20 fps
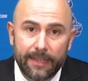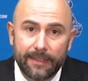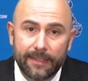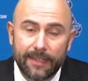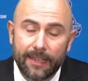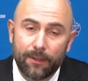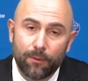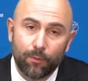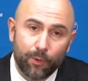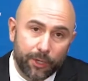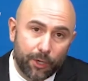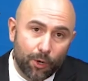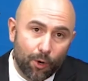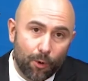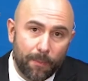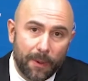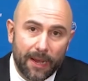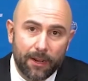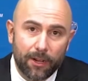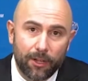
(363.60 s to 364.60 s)
and then we go
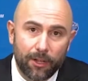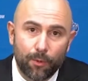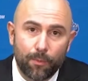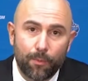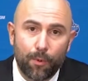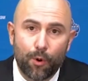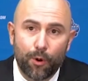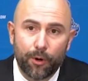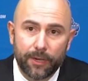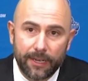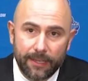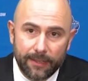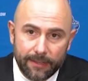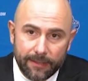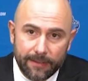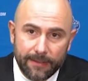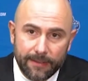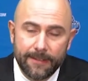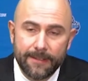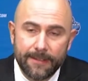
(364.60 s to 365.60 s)
back on the board
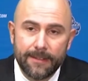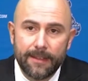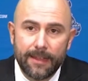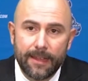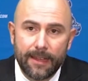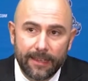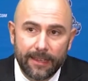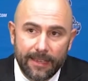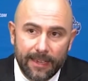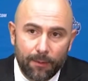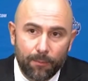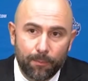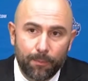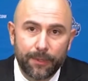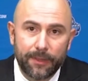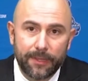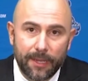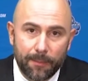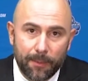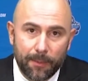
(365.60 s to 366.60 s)
and again
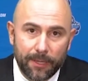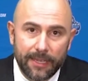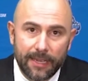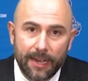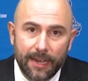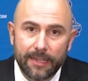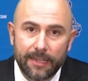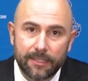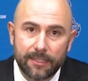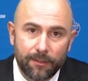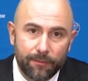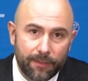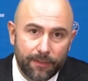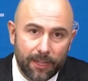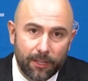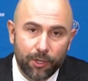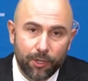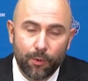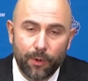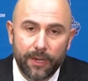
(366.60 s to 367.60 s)
put them on the ice,
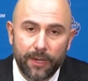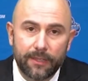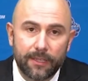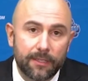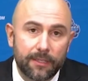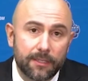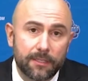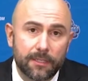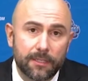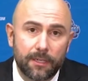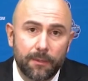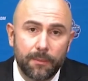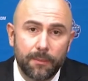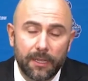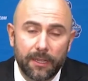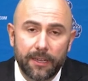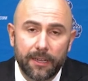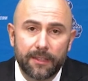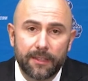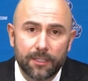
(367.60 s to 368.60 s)
evaluate, and it's going to be
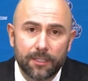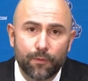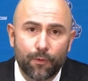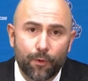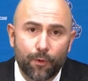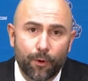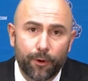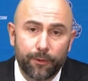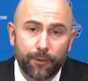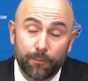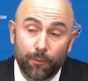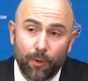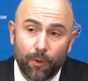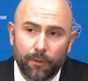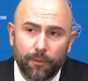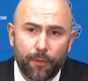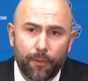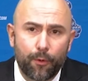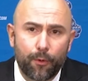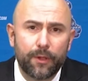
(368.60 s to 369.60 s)
like this for
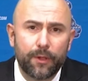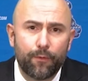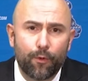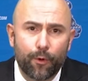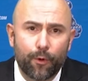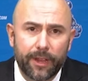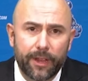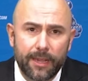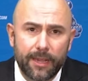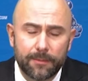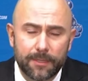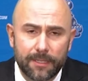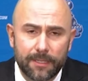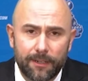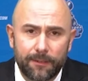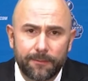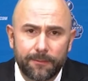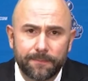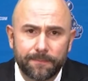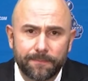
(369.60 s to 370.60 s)
34 games now.